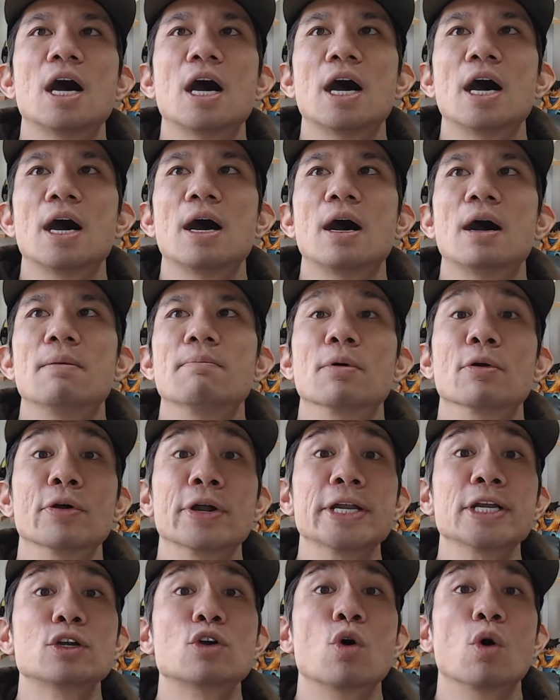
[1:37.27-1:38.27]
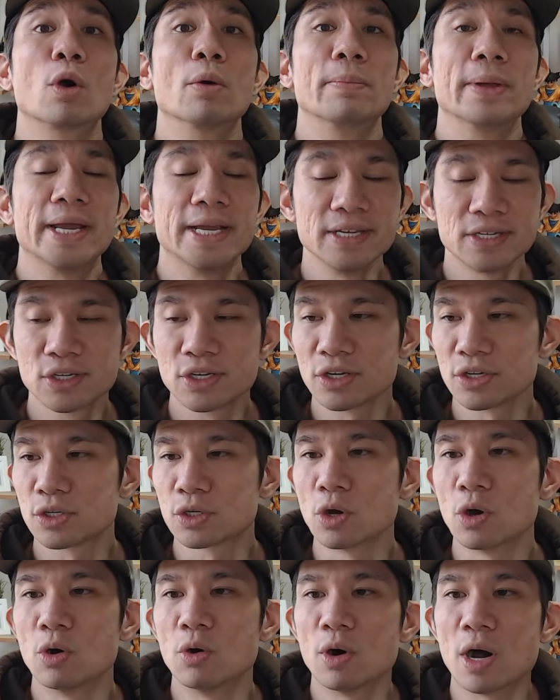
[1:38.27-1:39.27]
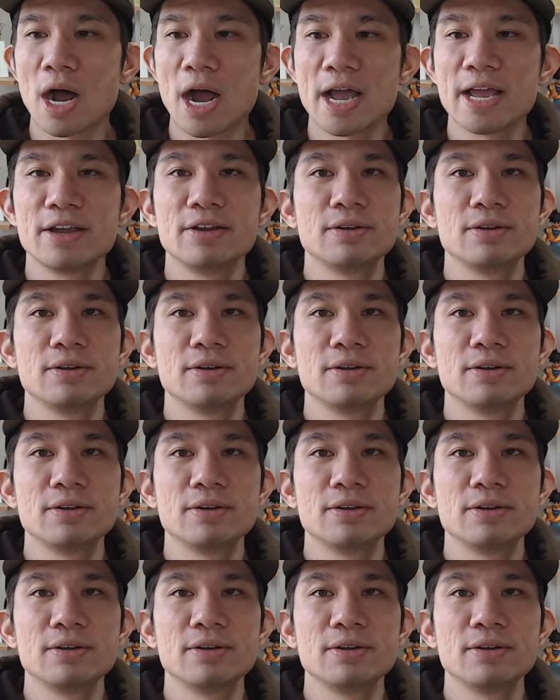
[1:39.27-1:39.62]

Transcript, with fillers: Marine Corps base, so I